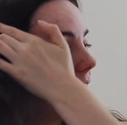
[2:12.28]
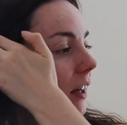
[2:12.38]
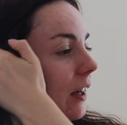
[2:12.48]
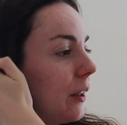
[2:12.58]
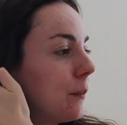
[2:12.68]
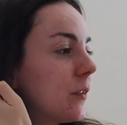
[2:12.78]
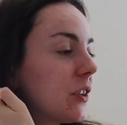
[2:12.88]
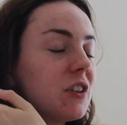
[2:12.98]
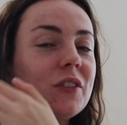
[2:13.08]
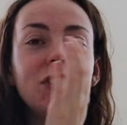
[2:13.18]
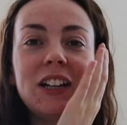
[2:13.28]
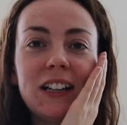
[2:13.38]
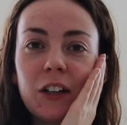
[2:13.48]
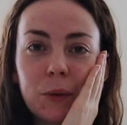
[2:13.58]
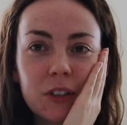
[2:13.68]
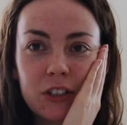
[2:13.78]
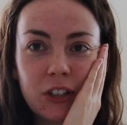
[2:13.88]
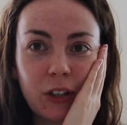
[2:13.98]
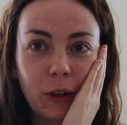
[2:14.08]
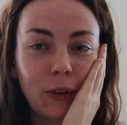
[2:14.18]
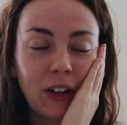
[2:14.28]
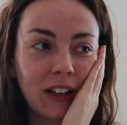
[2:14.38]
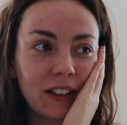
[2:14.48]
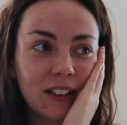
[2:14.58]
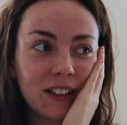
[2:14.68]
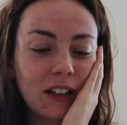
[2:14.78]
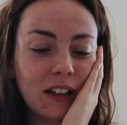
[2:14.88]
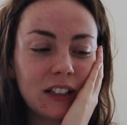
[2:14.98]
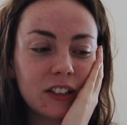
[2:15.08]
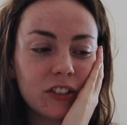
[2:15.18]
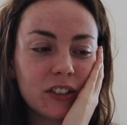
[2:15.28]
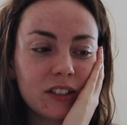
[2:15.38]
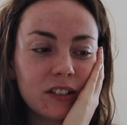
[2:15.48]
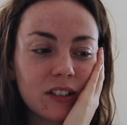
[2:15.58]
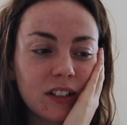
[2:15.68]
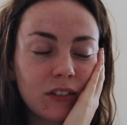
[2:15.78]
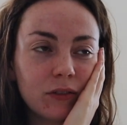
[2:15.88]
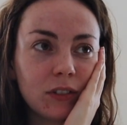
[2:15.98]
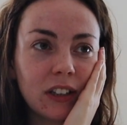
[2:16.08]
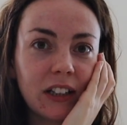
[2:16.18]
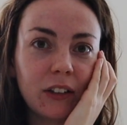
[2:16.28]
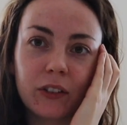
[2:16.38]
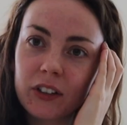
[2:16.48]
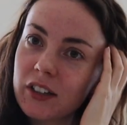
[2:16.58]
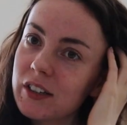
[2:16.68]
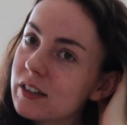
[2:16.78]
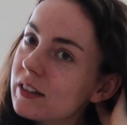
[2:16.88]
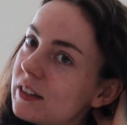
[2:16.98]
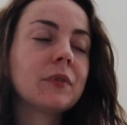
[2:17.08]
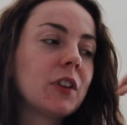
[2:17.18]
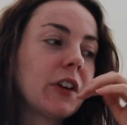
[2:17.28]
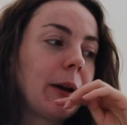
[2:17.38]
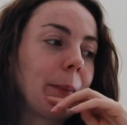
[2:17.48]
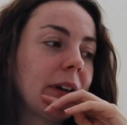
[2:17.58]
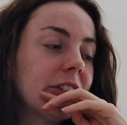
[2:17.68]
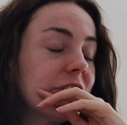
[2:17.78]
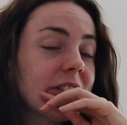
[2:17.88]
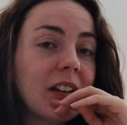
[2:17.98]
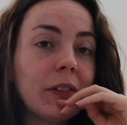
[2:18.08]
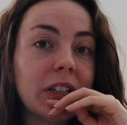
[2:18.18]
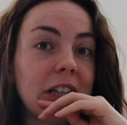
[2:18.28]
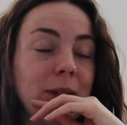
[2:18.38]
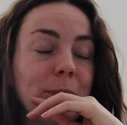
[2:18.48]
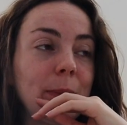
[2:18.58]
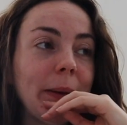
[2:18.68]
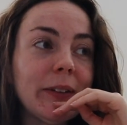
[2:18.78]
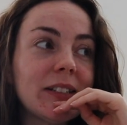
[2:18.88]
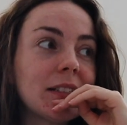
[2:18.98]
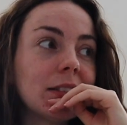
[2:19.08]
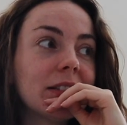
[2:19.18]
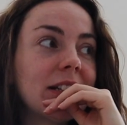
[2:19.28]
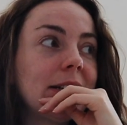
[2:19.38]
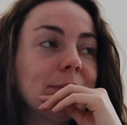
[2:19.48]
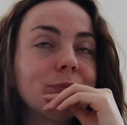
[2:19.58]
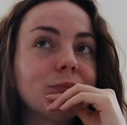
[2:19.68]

Um, so I don't really know what to do. Like, it's just really not good. So yeah, I'm gonna, just gonna have to keep you posted on that.